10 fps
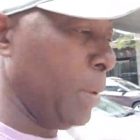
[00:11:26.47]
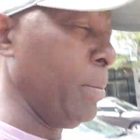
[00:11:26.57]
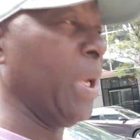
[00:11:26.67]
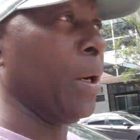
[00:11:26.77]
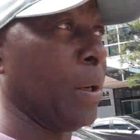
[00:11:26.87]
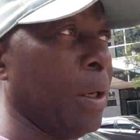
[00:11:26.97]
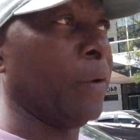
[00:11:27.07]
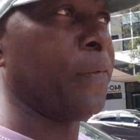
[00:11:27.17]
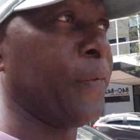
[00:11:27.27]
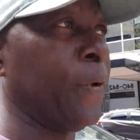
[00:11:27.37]
mayor
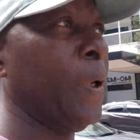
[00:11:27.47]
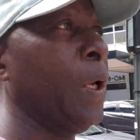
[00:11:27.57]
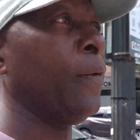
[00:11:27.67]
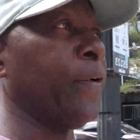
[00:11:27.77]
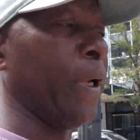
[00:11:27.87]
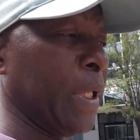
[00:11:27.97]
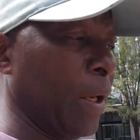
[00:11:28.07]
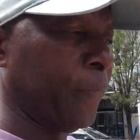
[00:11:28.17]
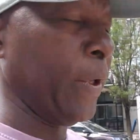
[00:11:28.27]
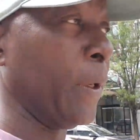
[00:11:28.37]
of
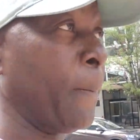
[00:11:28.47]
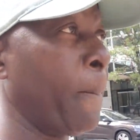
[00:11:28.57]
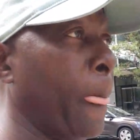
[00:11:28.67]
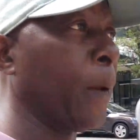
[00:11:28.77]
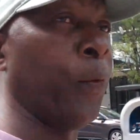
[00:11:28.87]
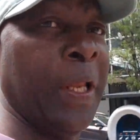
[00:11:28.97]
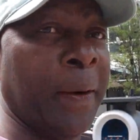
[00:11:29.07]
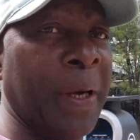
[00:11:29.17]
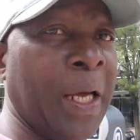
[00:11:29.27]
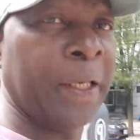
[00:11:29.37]
Philadelphia,
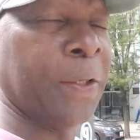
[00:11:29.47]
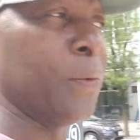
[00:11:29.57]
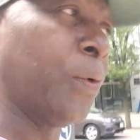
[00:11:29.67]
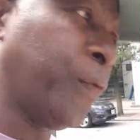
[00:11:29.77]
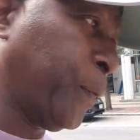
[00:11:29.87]
William Allen, who,